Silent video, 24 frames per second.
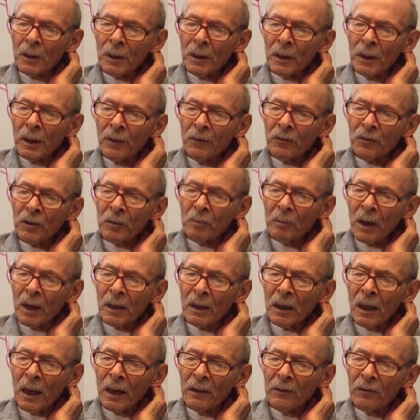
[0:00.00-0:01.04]
But after
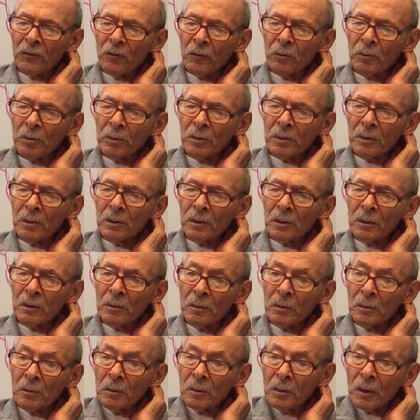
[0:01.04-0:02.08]
my life,
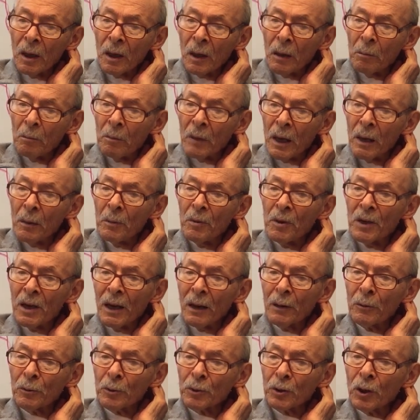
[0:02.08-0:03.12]

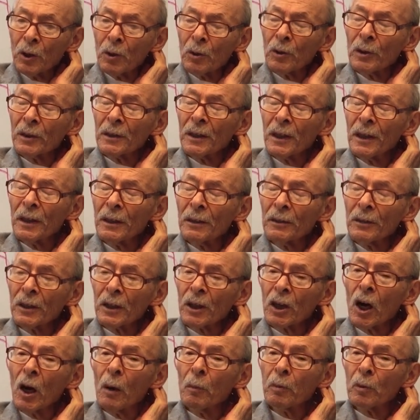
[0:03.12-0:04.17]
maybe I was only
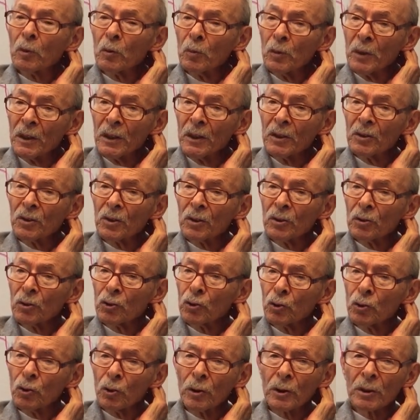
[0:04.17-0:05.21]
there a couple of weeks,
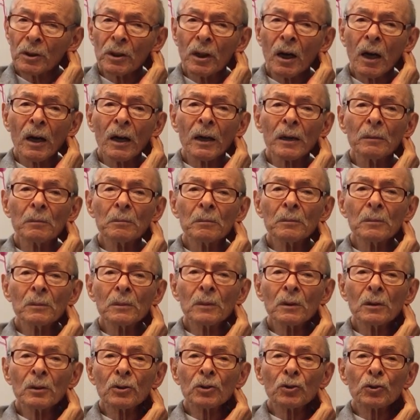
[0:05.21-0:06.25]
a short time,
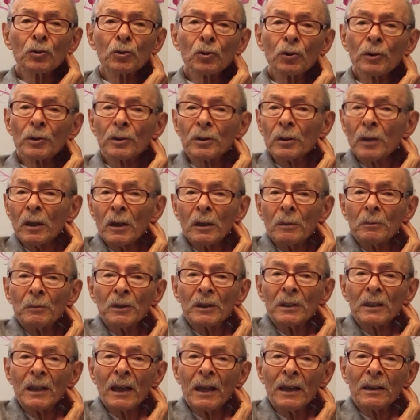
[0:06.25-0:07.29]
a short
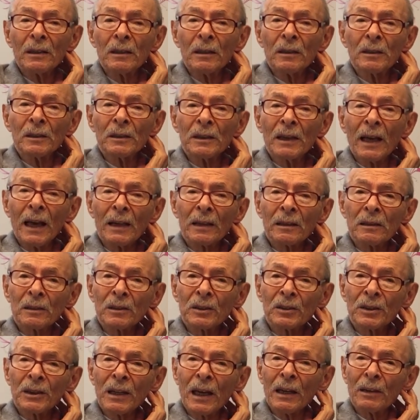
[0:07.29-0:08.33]
time in that, in
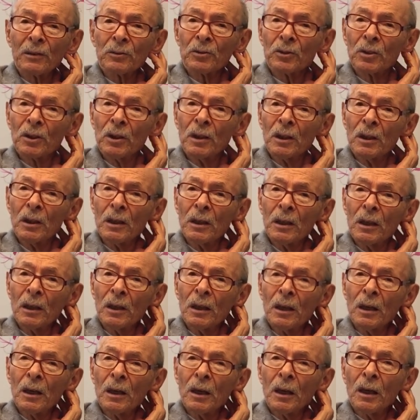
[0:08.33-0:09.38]
Natalie's house.
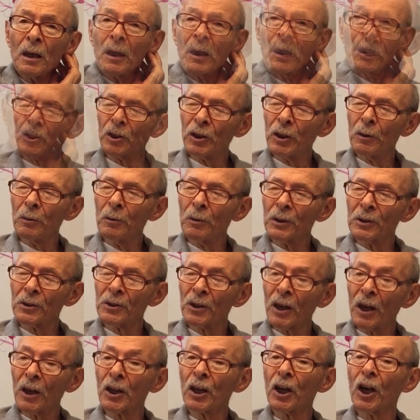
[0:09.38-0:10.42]
She
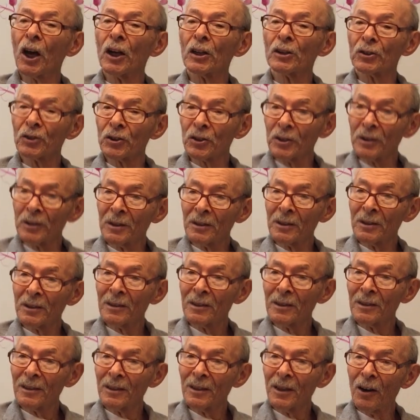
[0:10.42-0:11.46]
was a cousin,
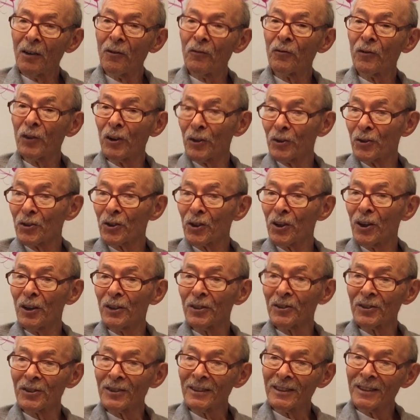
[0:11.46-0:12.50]
a first
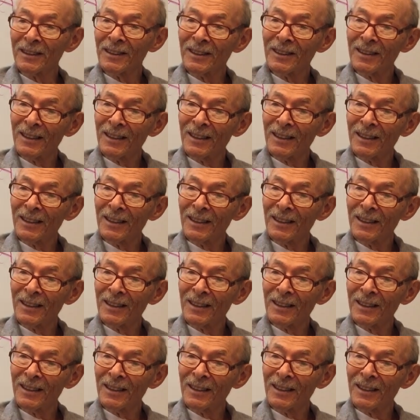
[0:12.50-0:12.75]
cousin.